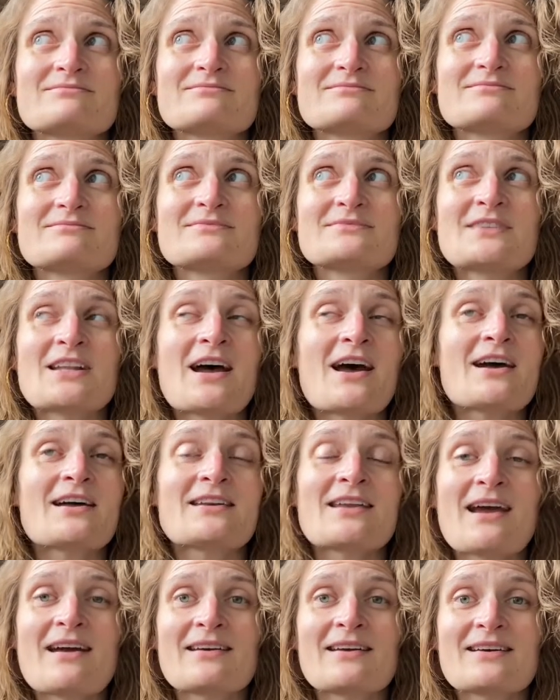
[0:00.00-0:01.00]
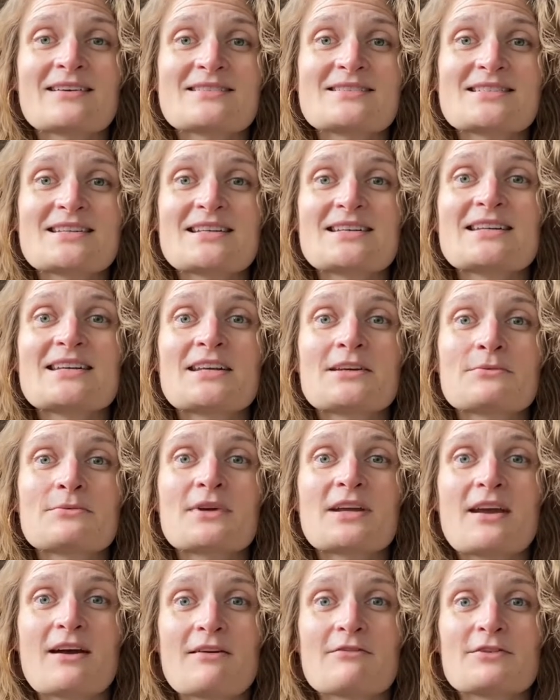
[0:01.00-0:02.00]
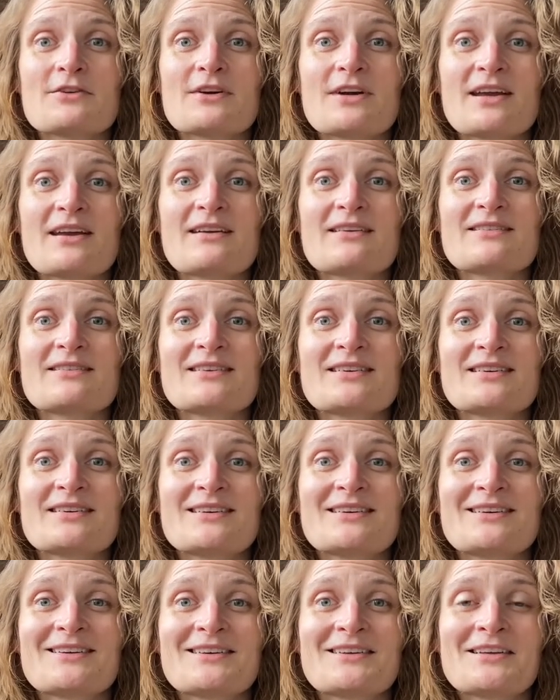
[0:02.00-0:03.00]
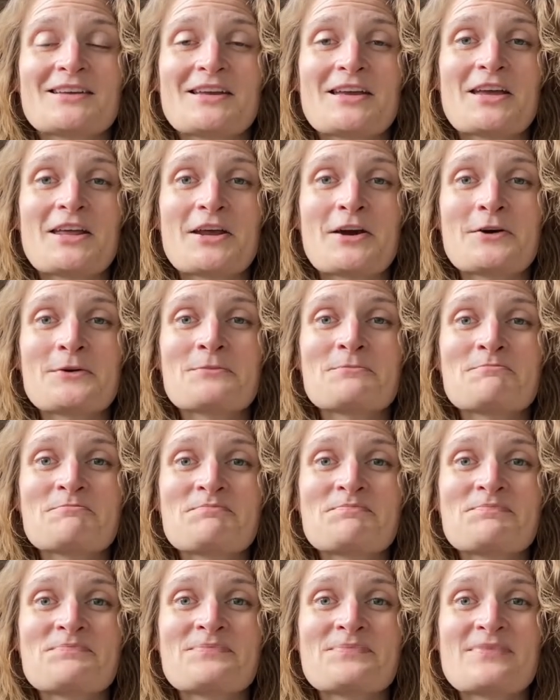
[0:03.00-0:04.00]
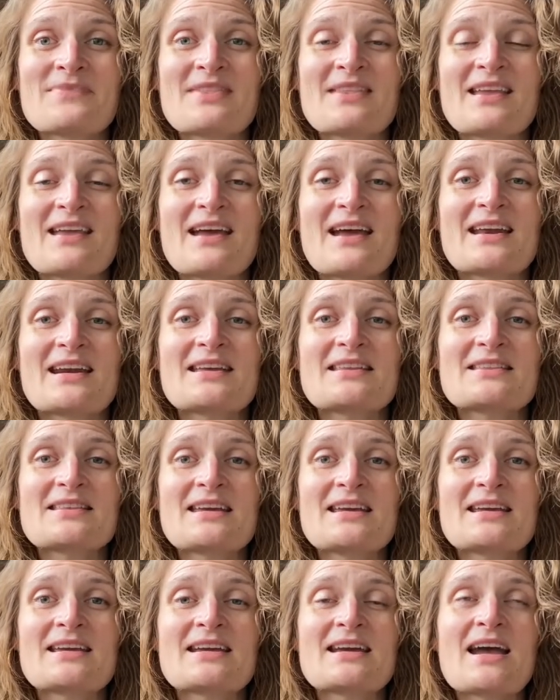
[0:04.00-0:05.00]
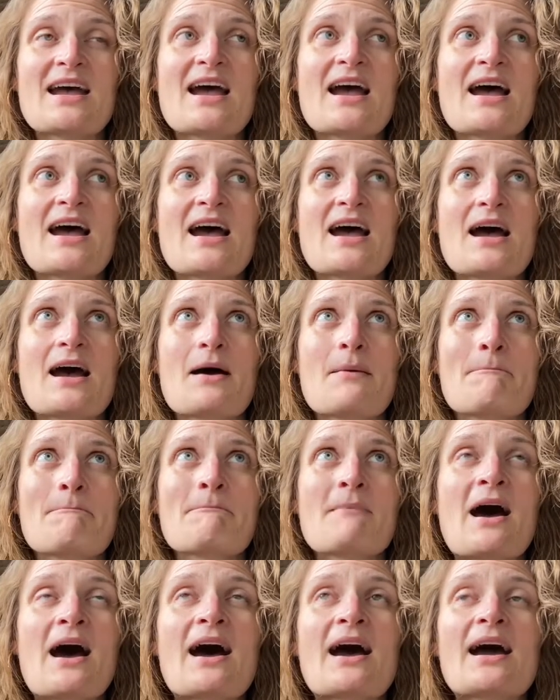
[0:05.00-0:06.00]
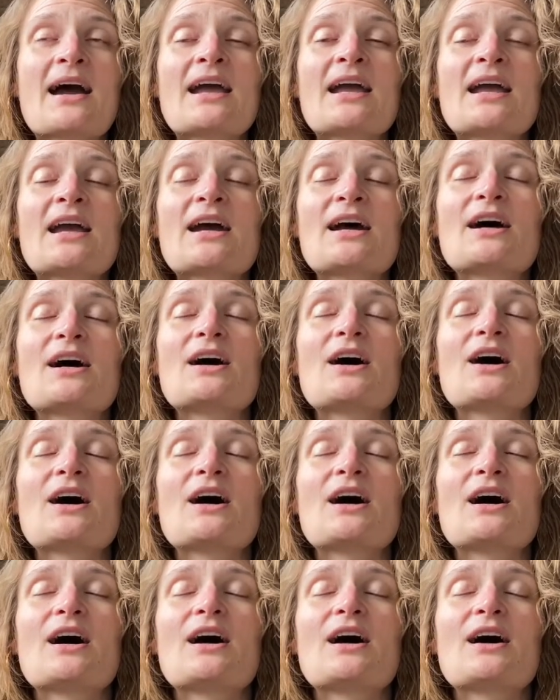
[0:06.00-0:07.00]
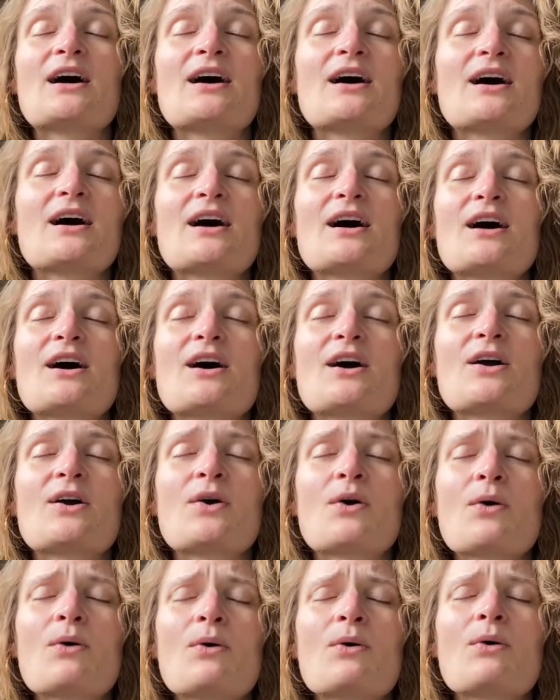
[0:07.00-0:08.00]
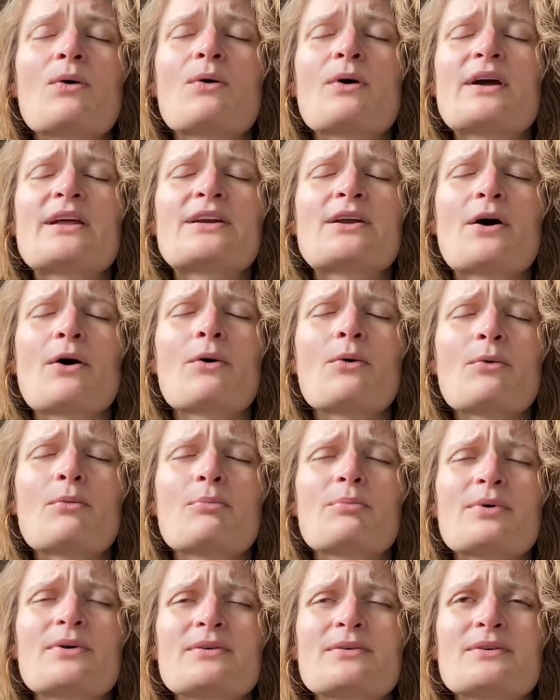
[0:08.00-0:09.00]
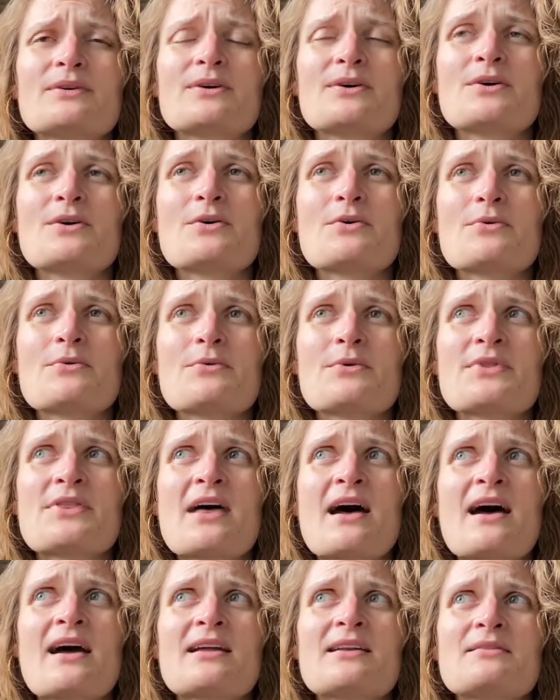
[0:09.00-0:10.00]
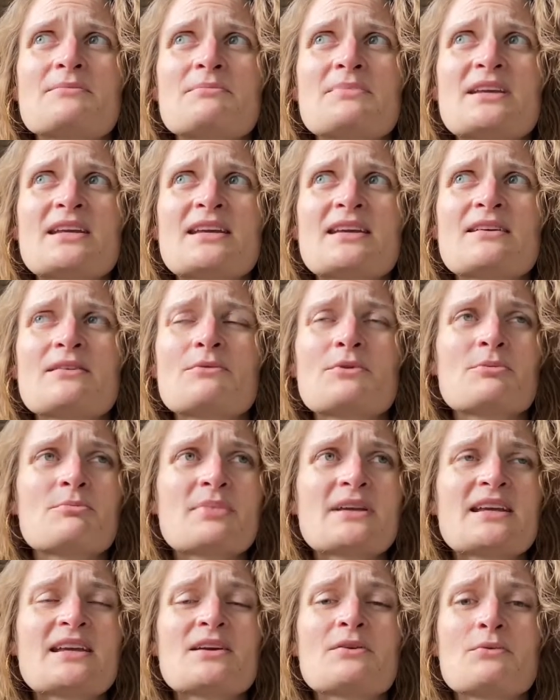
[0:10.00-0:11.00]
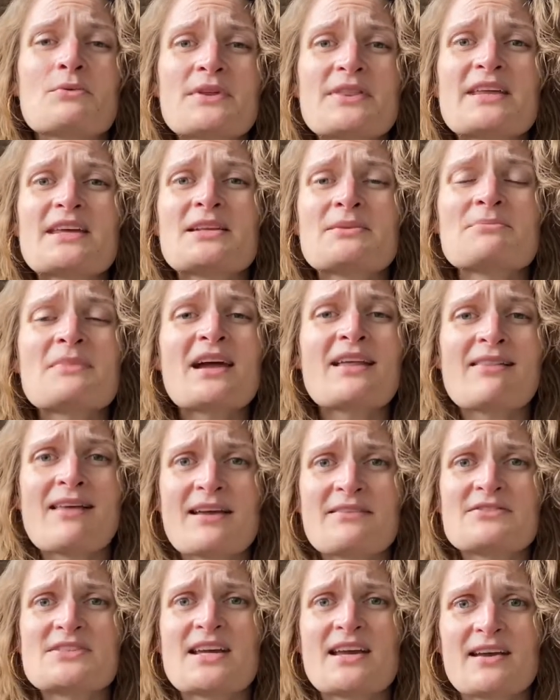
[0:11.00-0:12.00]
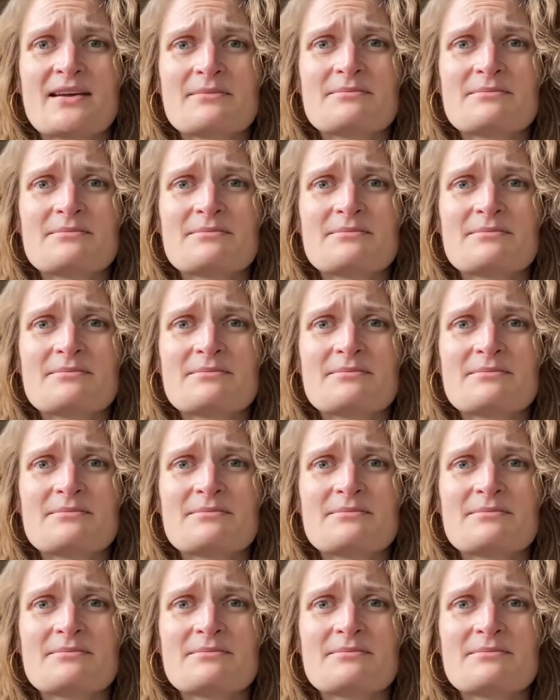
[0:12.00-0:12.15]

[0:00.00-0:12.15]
not an addict and in recovery, you know? And I think my goal and hope would that be would be within my lifetime